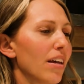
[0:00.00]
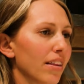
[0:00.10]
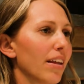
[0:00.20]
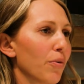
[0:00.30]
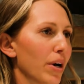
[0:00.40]
Or
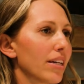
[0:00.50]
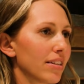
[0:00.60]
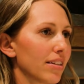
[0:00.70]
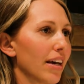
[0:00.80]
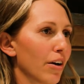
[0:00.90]
It was,
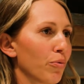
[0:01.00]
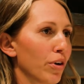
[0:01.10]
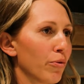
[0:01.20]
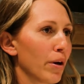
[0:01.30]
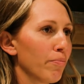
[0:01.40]
yeah. yeah. One
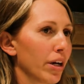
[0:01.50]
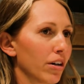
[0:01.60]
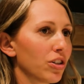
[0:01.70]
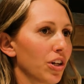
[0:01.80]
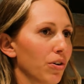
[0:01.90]
of my
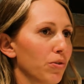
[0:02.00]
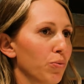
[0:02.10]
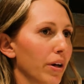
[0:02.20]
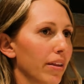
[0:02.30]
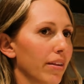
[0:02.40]
bigger shows
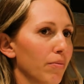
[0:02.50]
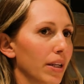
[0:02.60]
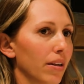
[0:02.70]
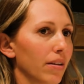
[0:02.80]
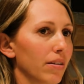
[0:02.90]
with, I
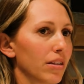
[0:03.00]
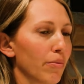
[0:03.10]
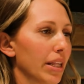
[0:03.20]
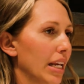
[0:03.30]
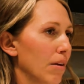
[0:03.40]
mean, some
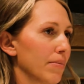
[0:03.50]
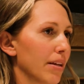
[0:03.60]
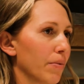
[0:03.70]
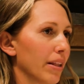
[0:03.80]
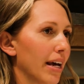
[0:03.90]
of the names
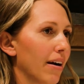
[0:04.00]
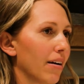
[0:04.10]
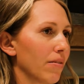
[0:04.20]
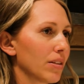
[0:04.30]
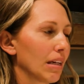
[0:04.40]
that were
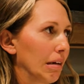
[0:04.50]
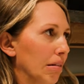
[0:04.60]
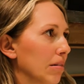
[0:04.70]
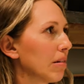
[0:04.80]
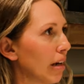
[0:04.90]
there, I was like,
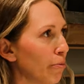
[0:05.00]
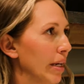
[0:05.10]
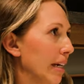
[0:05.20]
should I be